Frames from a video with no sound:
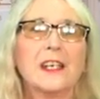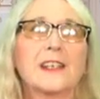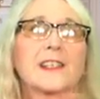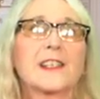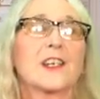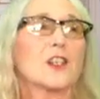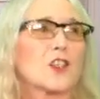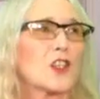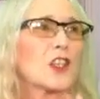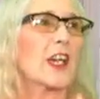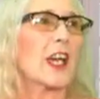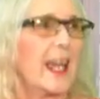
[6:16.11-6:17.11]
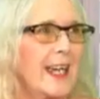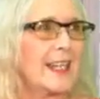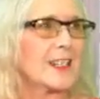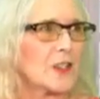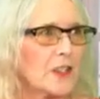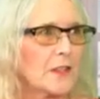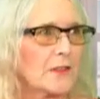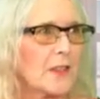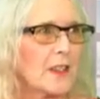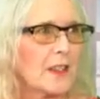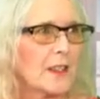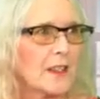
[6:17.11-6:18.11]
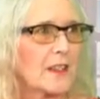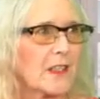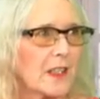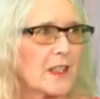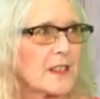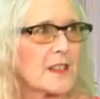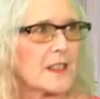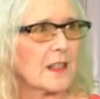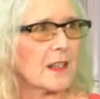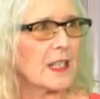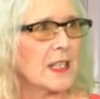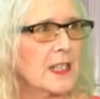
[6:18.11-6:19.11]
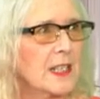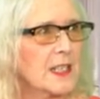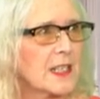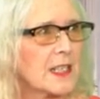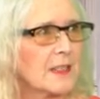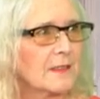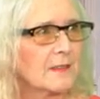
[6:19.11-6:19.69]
searching ahead of the things that they need.